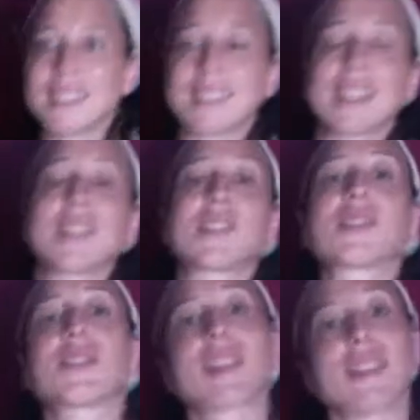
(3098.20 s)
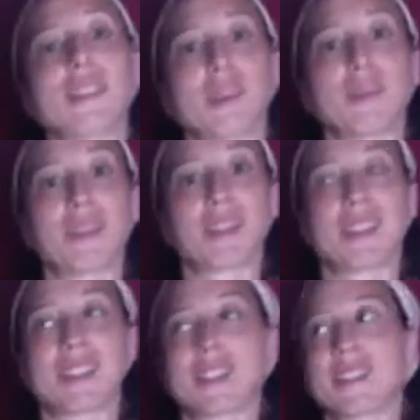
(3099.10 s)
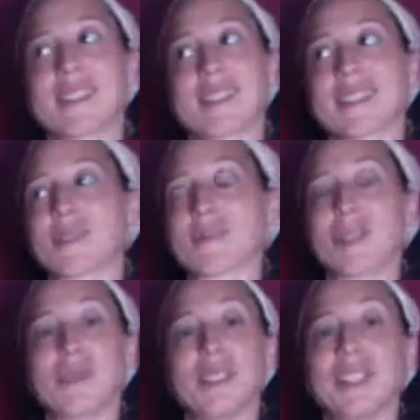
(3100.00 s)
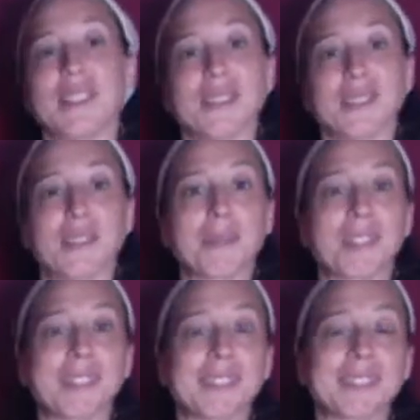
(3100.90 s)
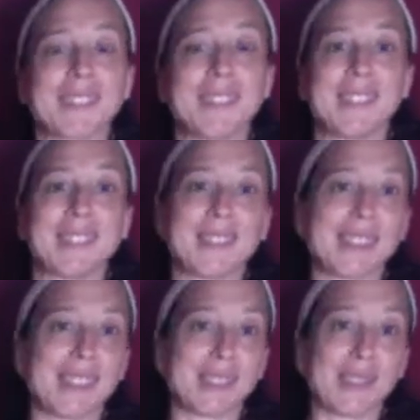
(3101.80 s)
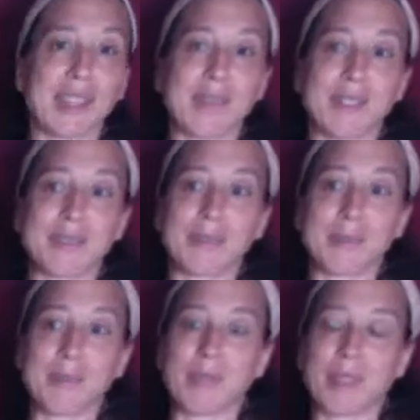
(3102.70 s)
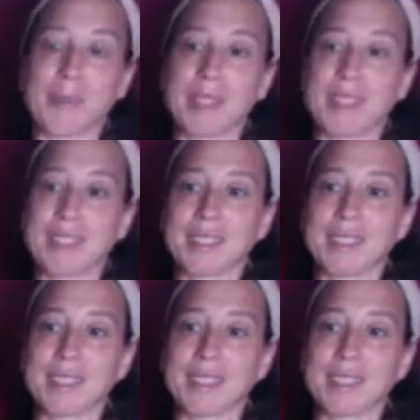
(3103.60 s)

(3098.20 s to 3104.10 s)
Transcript: That's great, Shabri. This is what you need as a drummer. You know, this is a great one for drumming.